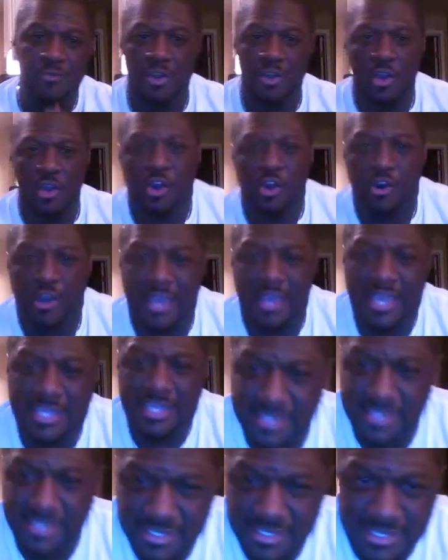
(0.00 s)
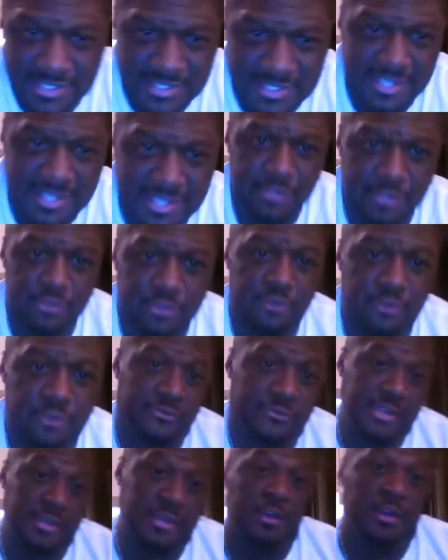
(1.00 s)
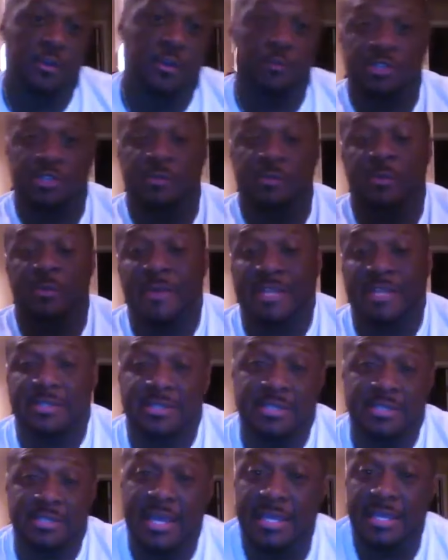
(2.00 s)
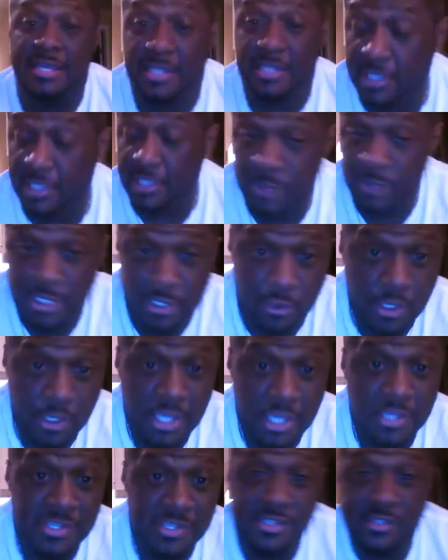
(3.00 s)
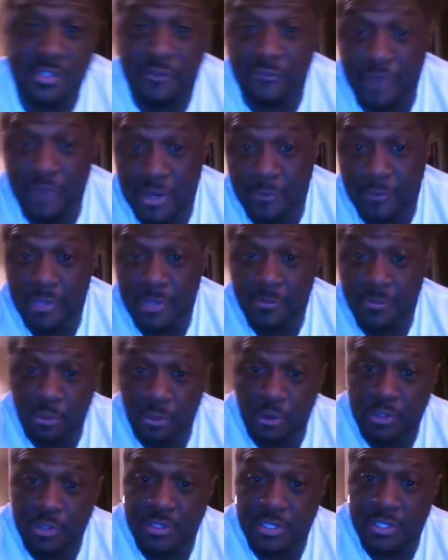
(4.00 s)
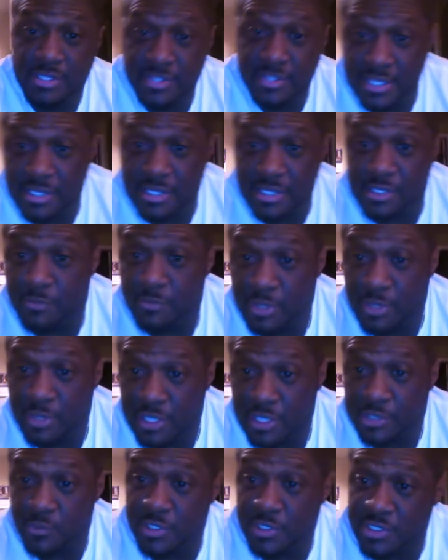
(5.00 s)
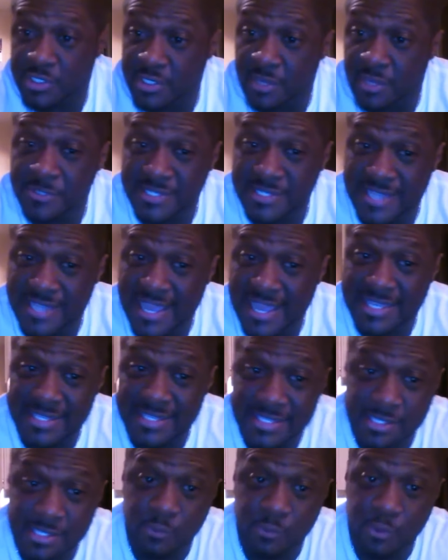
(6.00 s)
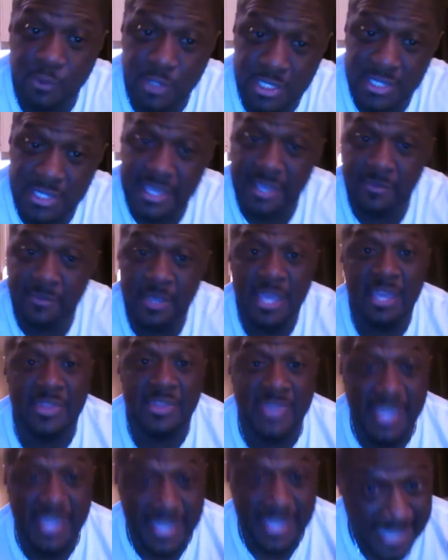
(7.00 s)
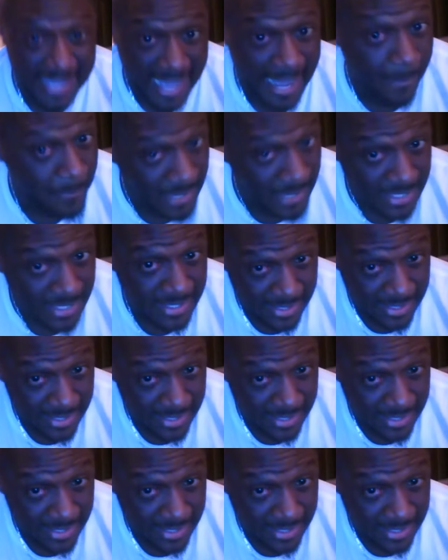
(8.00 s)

Or ancient Khenti-hen-nefer, which I'm about to tie in. Here we go. This is a very important distinction, because where some scientists will claim they copied this